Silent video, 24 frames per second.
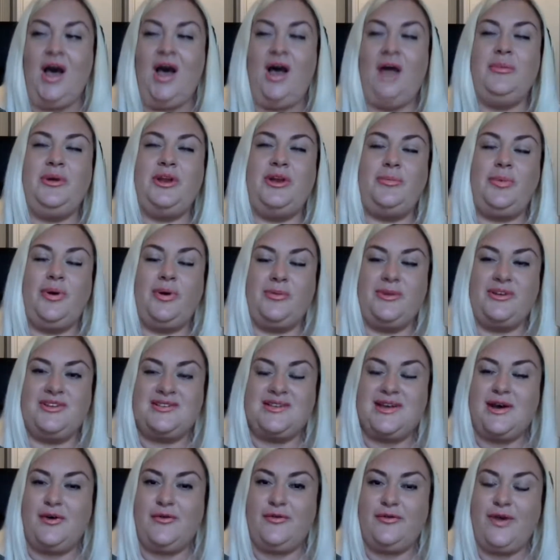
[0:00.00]
I'm going to put
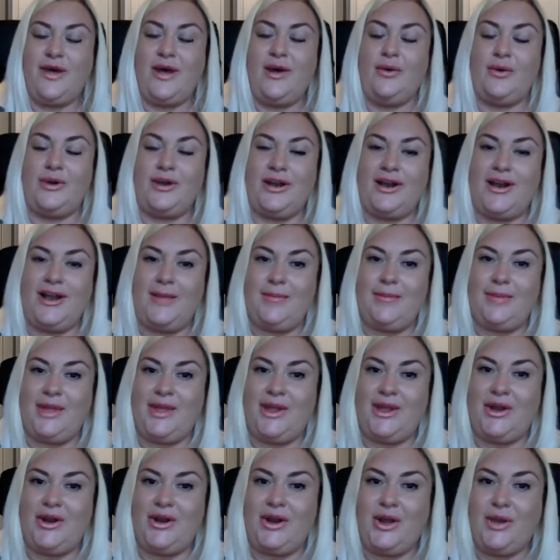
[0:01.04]
myself out on a limb
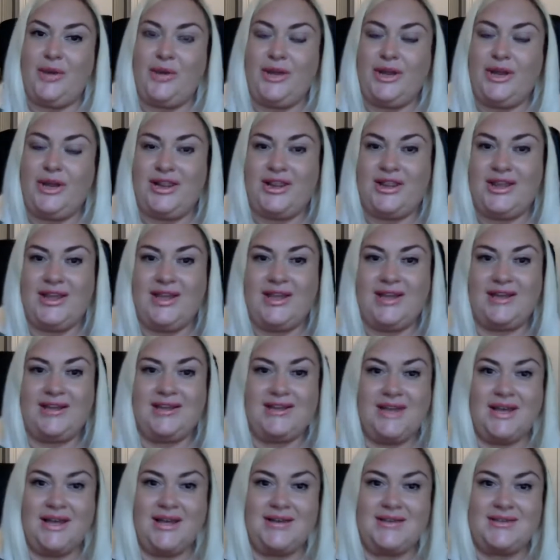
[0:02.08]
here, and I'm going to think
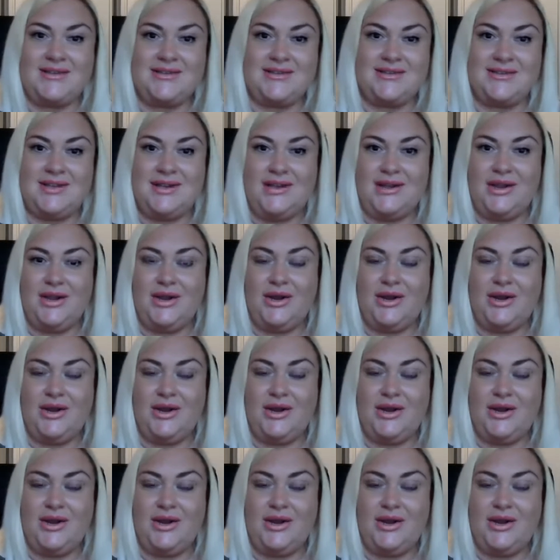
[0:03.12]
it does